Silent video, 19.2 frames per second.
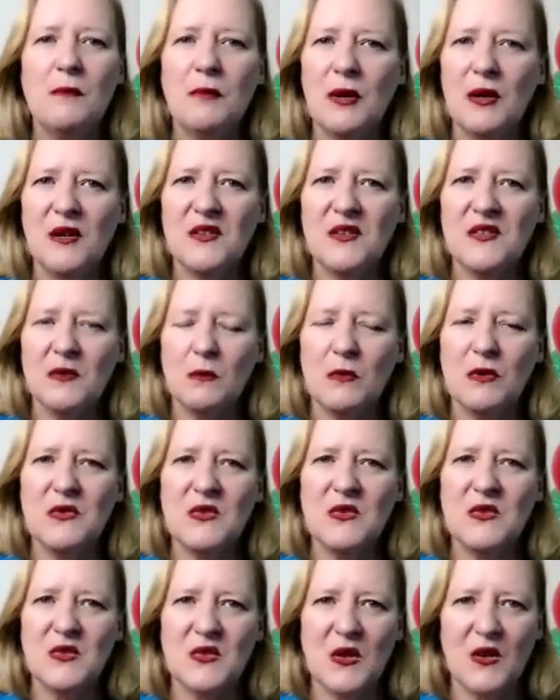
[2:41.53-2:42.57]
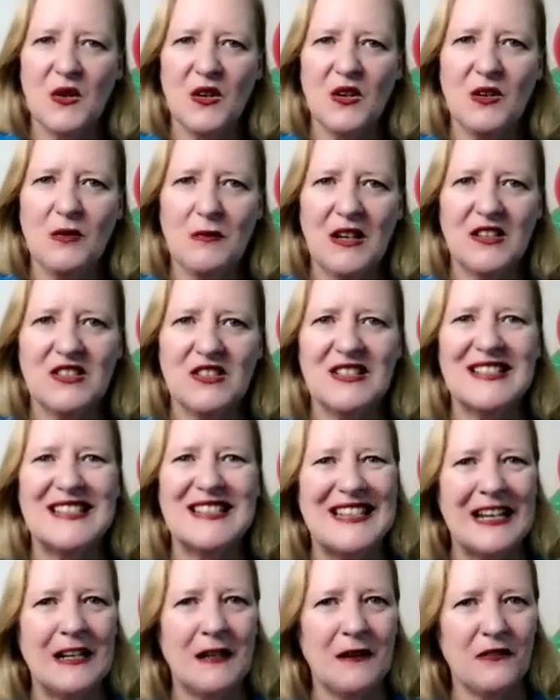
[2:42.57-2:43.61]
person with so much
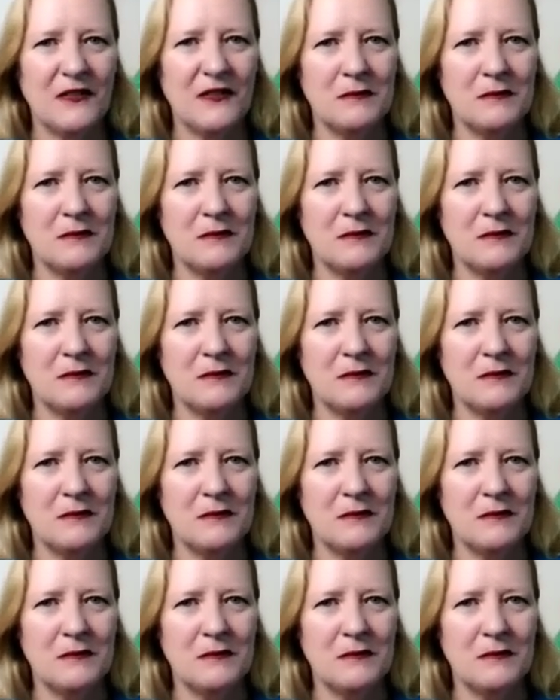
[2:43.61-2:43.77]
depth